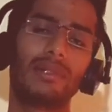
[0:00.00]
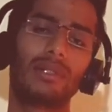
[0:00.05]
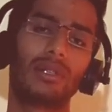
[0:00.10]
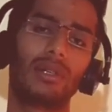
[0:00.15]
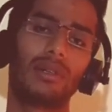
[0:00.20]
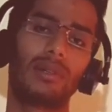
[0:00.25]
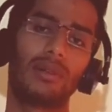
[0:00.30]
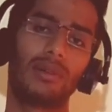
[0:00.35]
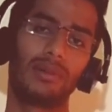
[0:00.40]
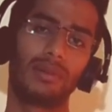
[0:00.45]

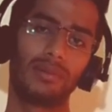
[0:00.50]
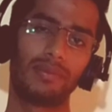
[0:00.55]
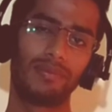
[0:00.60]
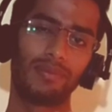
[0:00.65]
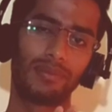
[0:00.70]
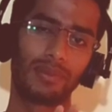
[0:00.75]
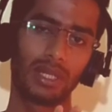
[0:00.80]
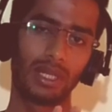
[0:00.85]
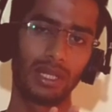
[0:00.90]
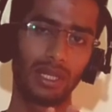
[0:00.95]
So
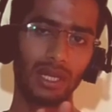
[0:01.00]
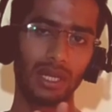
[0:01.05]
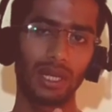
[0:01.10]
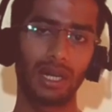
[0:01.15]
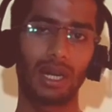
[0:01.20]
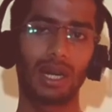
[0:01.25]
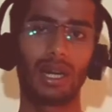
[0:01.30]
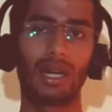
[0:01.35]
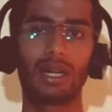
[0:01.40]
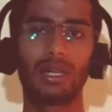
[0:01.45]
here
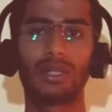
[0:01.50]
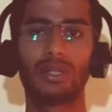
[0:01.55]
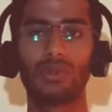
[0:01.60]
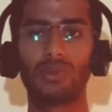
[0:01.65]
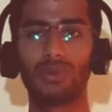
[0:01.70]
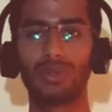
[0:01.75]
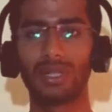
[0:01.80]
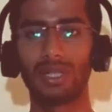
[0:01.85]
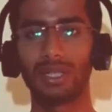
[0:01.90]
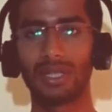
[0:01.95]
are
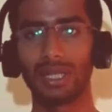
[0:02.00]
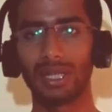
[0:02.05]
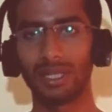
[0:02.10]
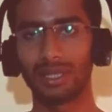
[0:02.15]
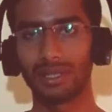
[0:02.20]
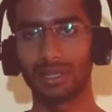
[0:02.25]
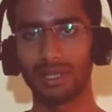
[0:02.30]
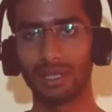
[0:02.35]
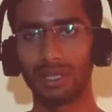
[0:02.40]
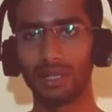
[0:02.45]
two, three
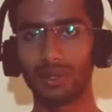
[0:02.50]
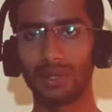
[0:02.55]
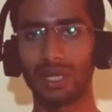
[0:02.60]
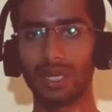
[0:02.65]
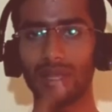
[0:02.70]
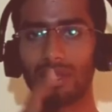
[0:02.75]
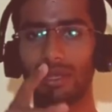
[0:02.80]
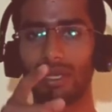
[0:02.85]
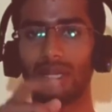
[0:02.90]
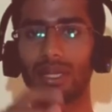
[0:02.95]
things you
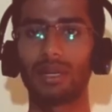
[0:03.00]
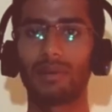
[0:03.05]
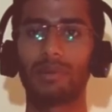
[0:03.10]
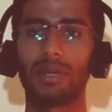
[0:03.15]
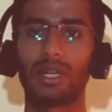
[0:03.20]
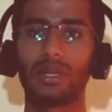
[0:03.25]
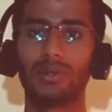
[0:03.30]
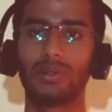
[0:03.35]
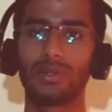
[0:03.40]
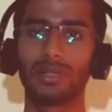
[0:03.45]
can think
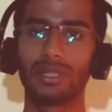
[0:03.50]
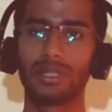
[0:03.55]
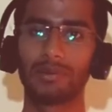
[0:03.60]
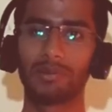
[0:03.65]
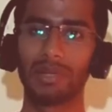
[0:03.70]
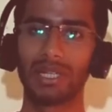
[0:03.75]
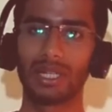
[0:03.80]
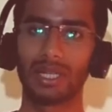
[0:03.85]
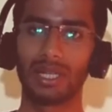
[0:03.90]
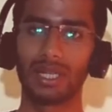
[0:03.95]
about
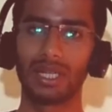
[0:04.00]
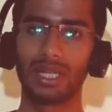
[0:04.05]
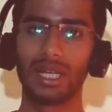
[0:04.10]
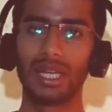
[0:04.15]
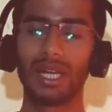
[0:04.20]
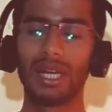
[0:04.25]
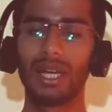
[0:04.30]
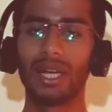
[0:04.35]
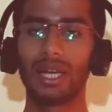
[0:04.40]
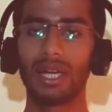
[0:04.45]
speaking
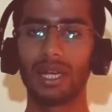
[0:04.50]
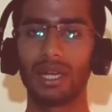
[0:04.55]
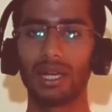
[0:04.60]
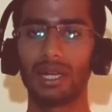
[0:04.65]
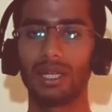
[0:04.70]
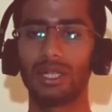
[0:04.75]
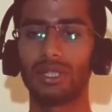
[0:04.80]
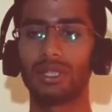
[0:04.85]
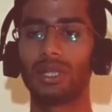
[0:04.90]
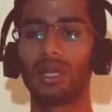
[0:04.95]

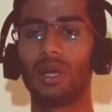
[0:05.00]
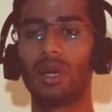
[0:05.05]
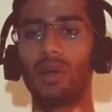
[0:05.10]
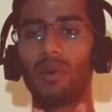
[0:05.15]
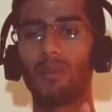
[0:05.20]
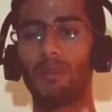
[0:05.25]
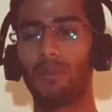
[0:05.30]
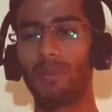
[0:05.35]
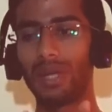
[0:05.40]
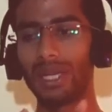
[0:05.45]
English
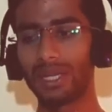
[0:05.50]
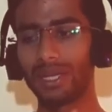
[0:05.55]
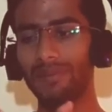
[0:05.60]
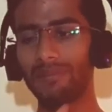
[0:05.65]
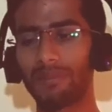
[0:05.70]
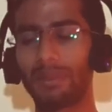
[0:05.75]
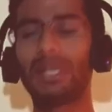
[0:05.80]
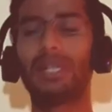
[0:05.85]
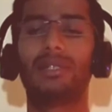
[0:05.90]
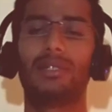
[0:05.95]

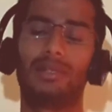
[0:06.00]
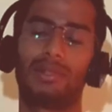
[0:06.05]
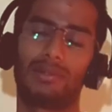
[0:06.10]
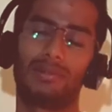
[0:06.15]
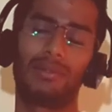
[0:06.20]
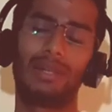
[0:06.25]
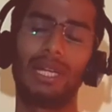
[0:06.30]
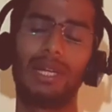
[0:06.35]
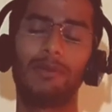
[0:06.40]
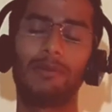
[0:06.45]

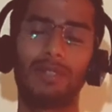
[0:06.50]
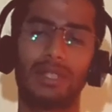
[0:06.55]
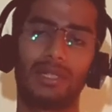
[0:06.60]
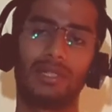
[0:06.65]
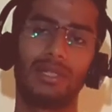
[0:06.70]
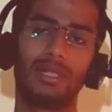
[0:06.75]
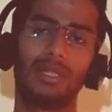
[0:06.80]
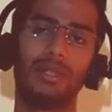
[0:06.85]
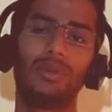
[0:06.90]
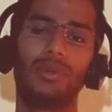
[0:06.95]

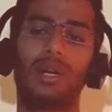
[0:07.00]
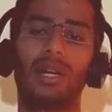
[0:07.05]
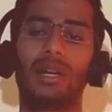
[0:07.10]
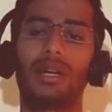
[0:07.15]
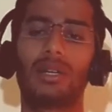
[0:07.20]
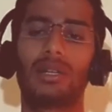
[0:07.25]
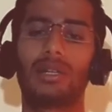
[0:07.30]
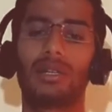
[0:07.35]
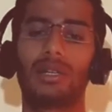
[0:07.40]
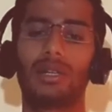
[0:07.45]
whenever you
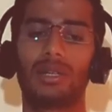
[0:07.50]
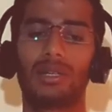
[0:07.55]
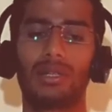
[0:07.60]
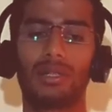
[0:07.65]
are